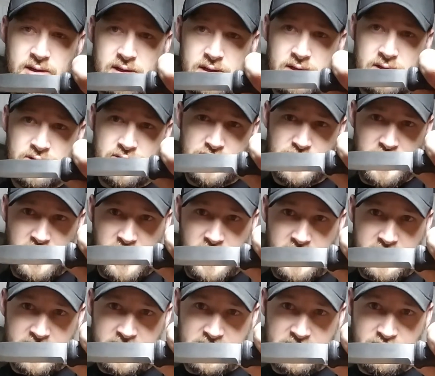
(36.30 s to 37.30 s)
shot
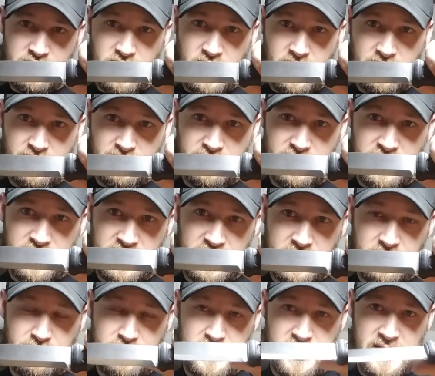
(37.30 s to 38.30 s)
is probably the
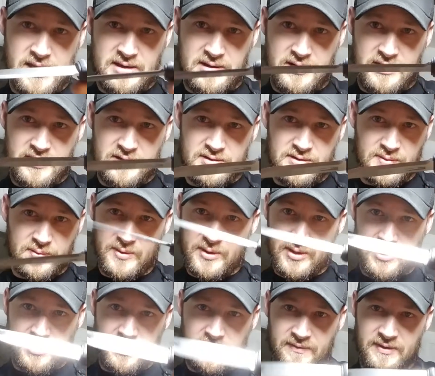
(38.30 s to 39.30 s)
Companion. I just really
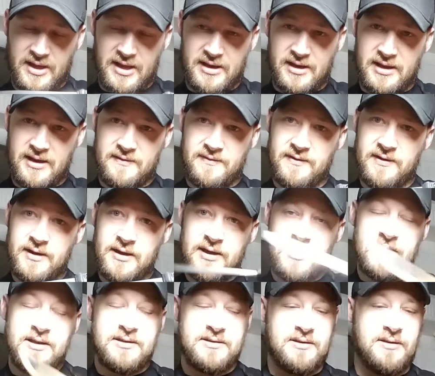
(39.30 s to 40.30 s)
love that knife.
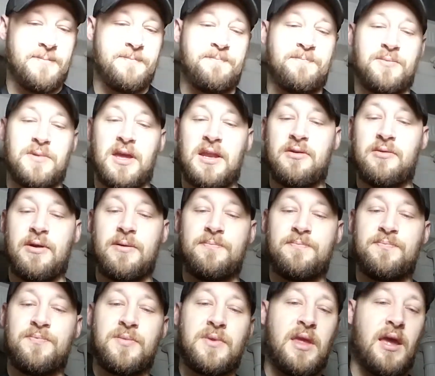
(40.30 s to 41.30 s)
So anyway,
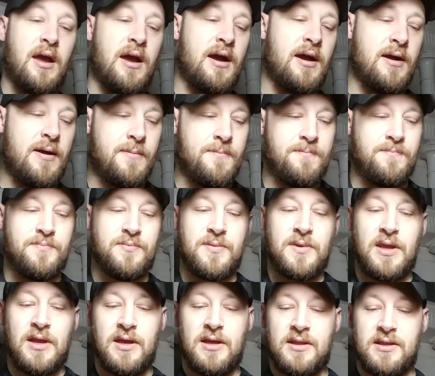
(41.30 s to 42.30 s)
um,
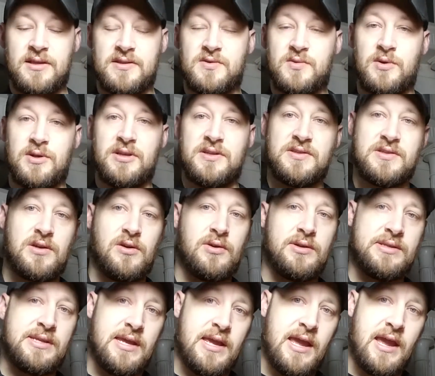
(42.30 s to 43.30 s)
this one is going
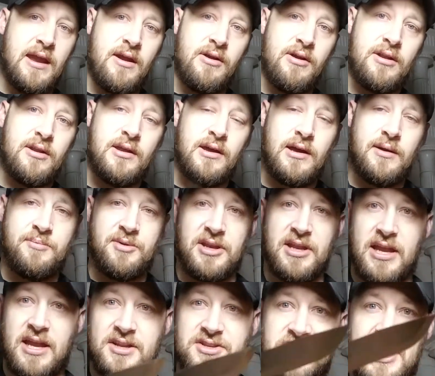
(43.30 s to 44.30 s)
to Aaron up in
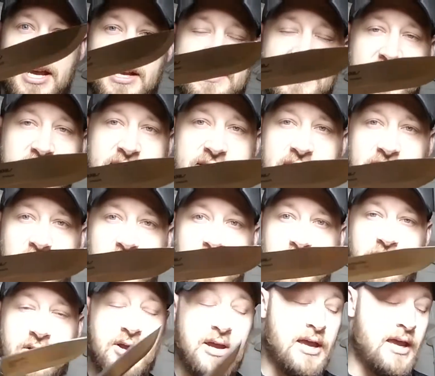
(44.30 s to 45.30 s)
Ajax,
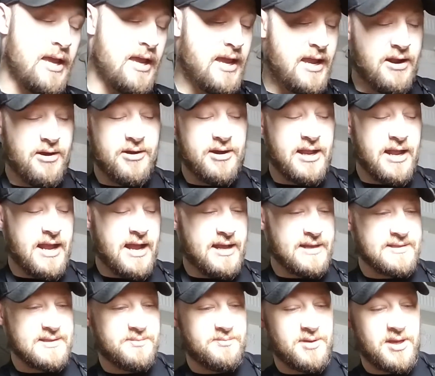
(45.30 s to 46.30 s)
Ontario. Aaron
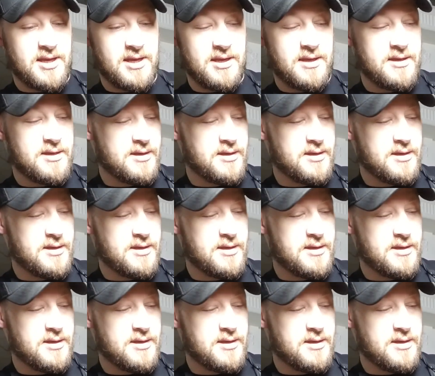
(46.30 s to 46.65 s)
asked me